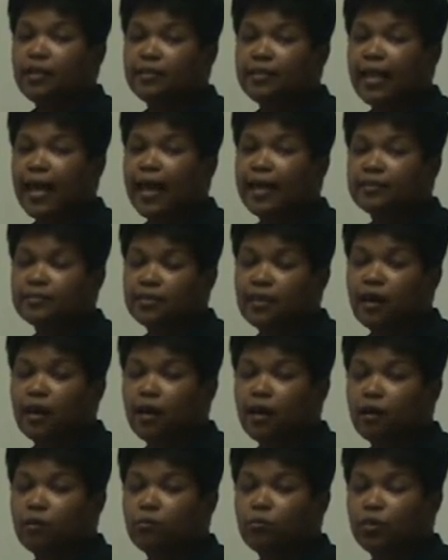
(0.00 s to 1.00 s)
That
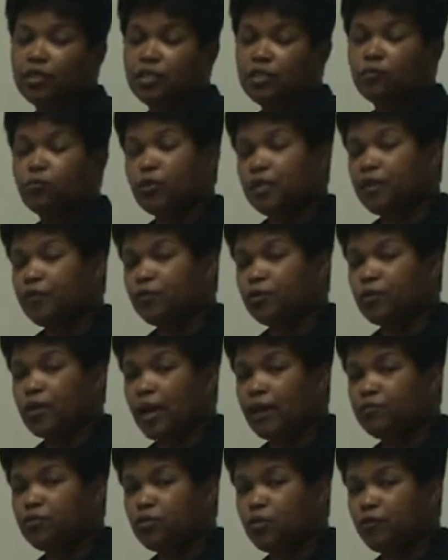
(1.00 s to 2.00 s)
whenever you
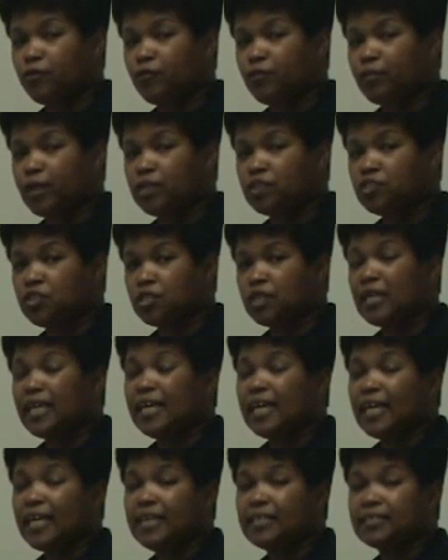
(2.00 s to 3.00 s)
have new information,
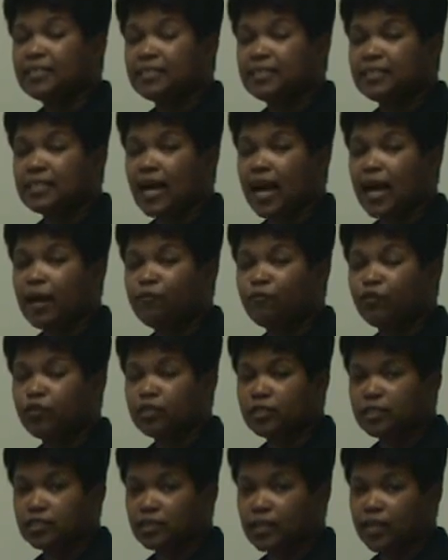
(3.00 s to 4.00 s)
it's the time for
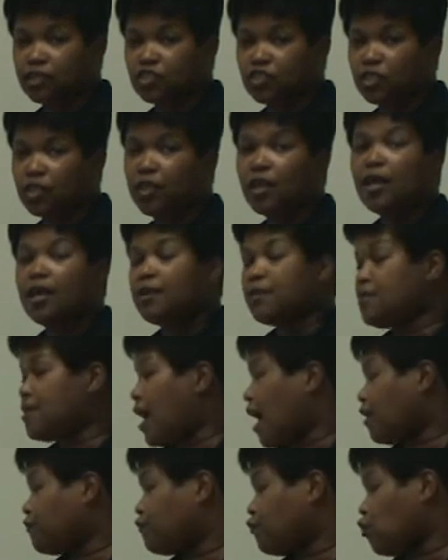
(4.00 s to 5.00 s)
discussion,
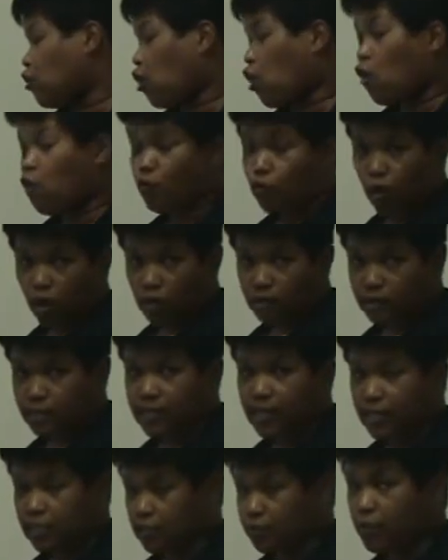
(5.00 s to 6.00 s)
not for overall
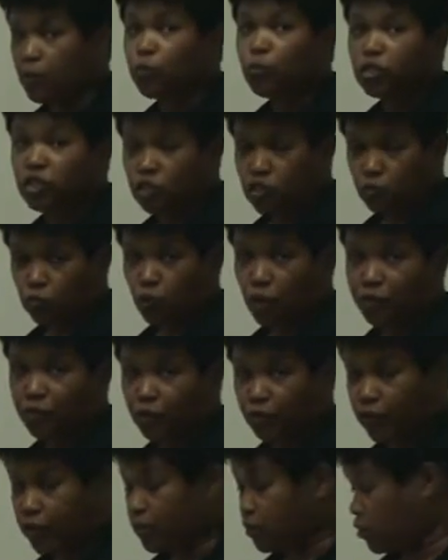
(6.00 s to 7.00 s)
assessment, which is what
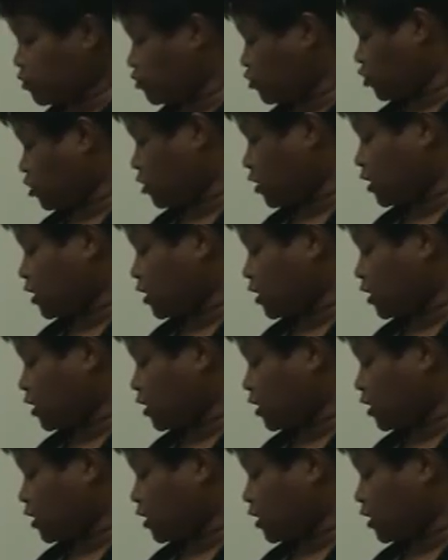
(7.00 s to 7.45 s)
your conclusion